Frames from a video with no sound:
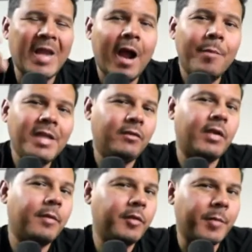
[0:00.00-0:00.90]
how many
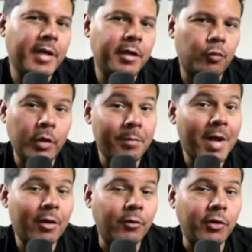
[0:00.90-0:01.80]
times am I going to
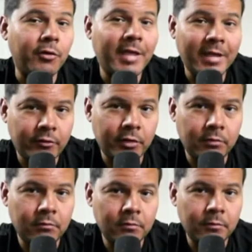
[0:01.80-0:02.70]
remodel your
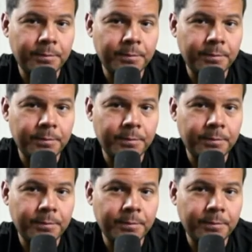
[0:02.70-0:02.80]
kitchen?